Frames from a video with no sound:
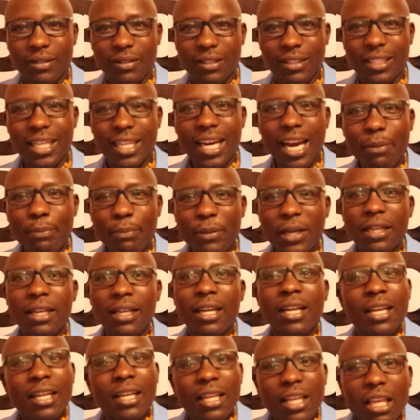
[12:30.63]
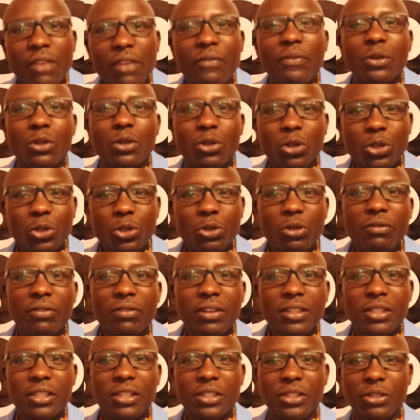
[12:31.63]
That happened. If you talk to
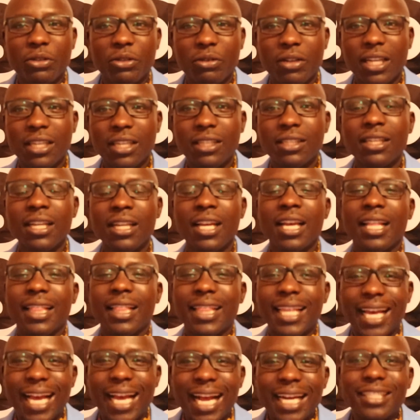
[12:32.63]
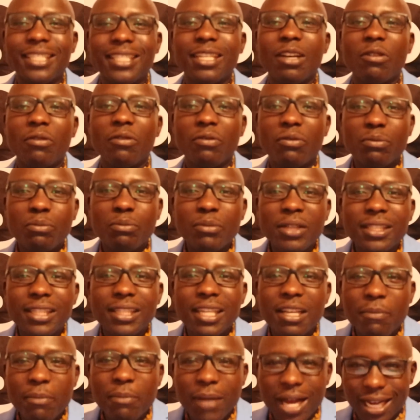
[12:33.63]
university students, the culture of
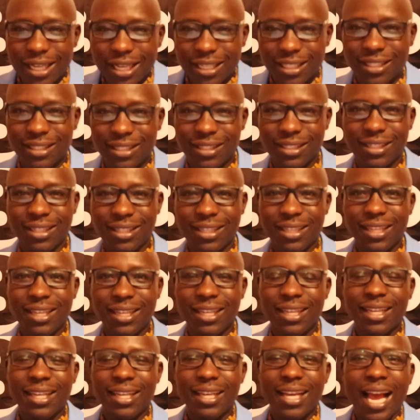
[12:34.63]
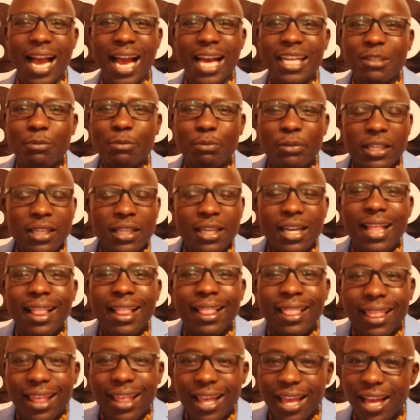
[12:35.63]
missing marks has
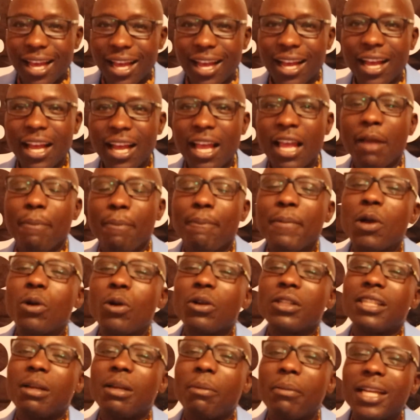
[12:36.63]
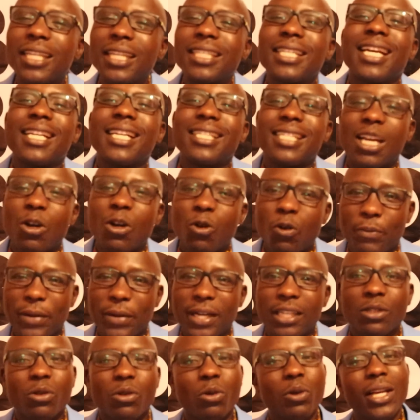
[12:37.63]
been there because some lecturers are not
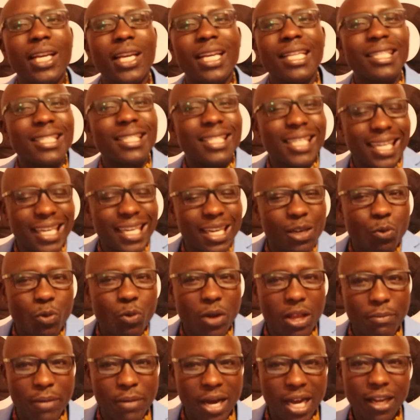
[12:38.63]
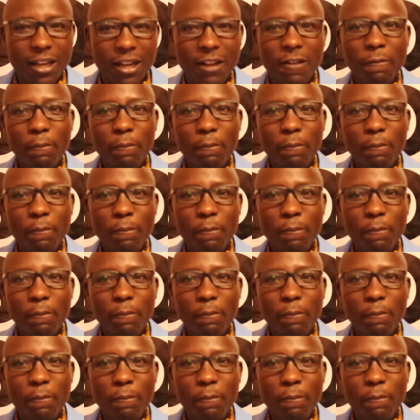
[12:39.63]
paid. So it started way back.